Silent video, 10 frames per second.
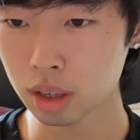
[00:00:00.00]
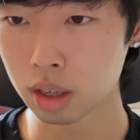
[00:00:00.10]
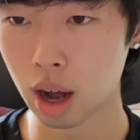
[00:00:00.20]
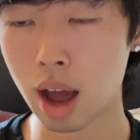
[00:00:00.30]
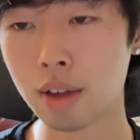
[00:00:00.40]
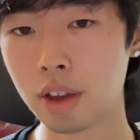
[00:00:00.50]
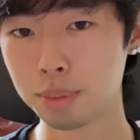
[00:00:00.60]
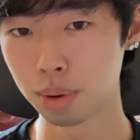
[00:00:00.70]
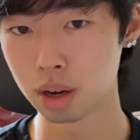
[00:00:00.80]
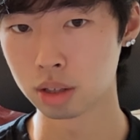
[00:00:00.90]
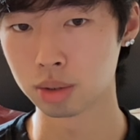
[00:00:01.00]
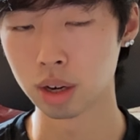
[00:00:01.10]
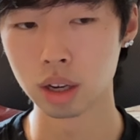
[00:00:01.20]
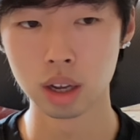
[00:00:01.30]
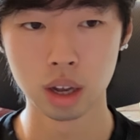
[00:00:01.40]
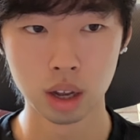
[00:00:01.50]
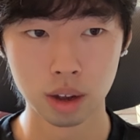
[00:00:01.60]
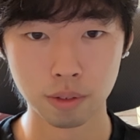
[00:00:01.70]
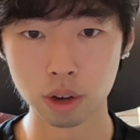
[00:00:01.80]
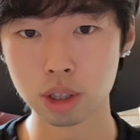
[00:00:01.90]
have 8 products, right?
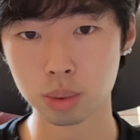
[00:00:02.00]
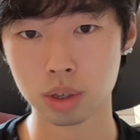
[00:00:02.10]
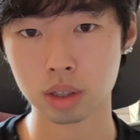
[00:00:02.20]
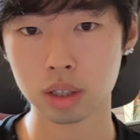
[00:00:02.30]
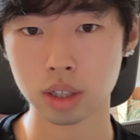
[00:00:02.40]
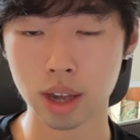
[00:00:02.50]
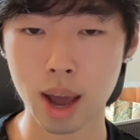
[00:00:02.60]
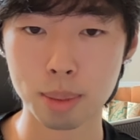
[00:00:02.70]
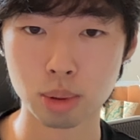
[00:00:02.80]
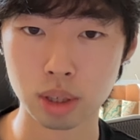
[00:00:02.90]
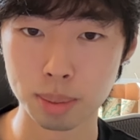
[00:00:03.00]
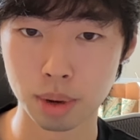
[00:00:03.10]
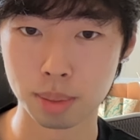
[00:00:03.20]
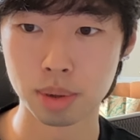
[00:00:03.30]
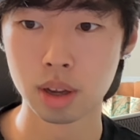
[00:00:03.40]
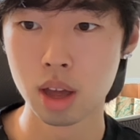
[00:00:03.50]
First one is a camo zip up.